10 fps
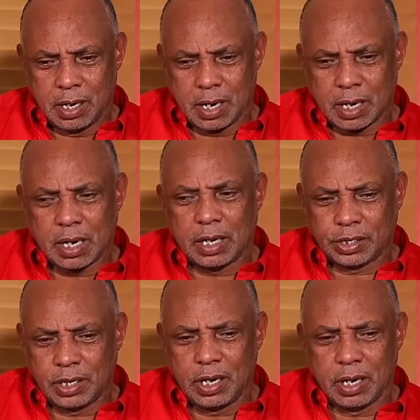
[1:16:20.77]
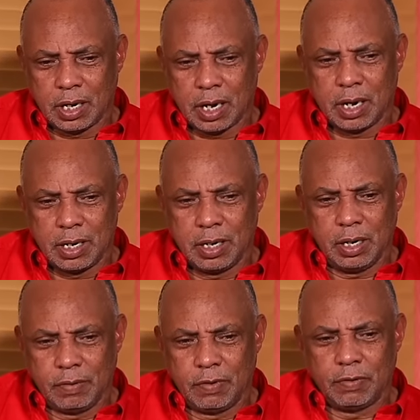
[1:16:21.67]
the clash there, and
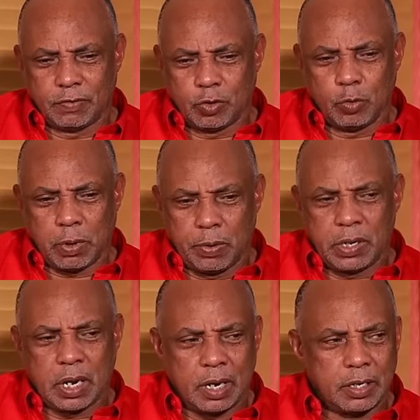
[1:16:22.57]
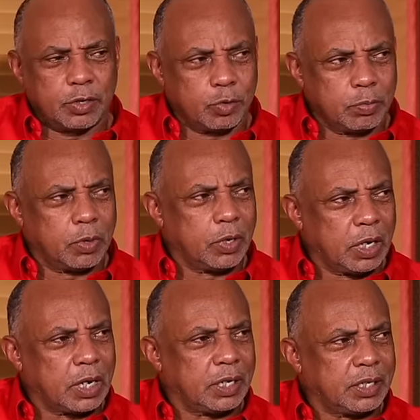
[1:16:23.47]
if Chupa would talk the truth about
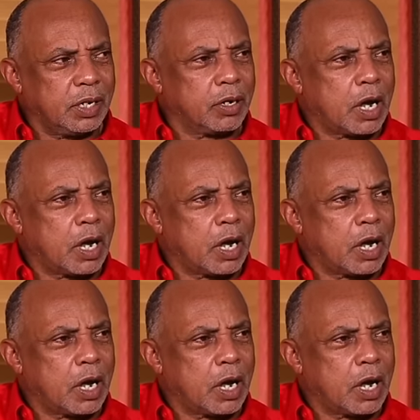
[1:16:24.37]
the clash, you know,